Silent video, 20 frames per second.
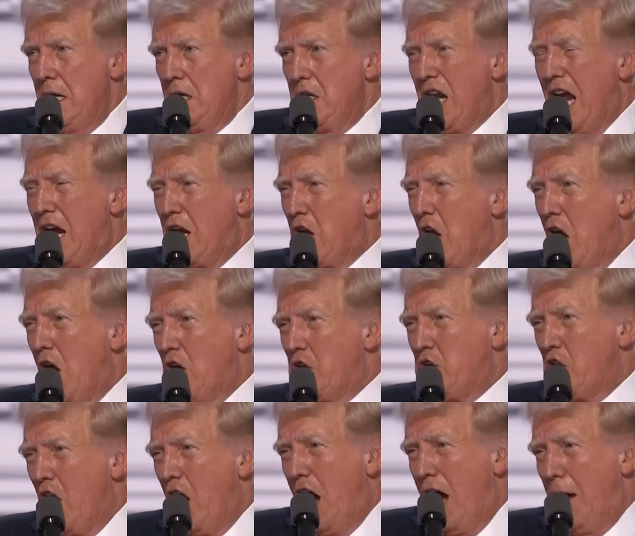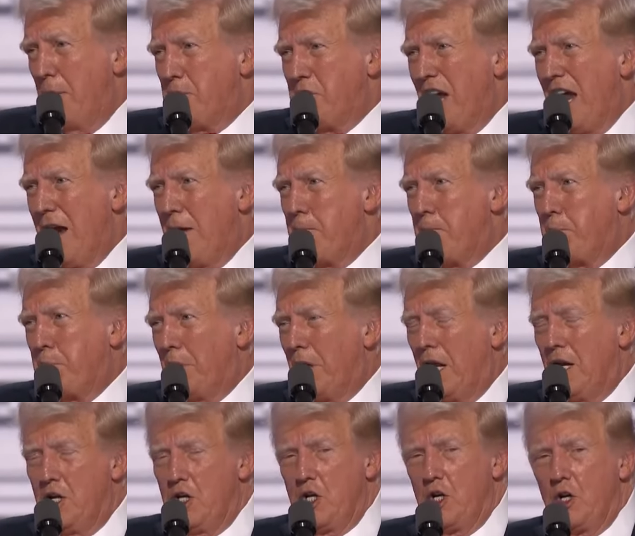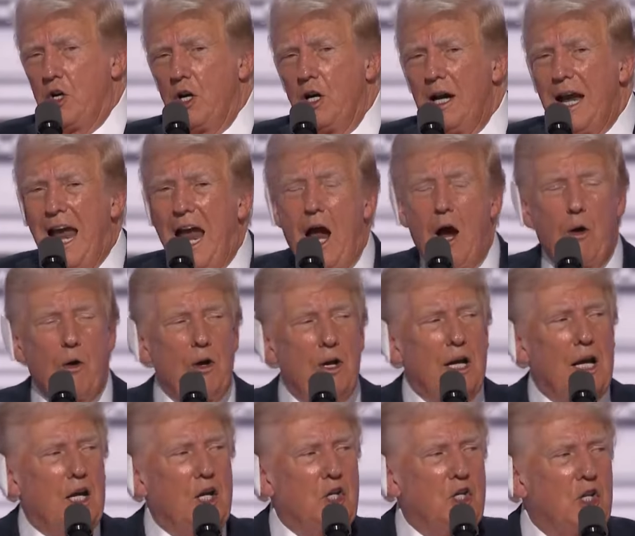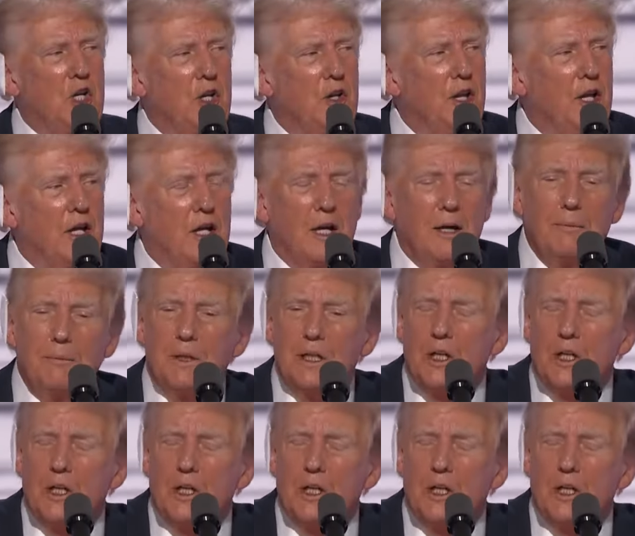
take our jobs, and plunder our nation. They come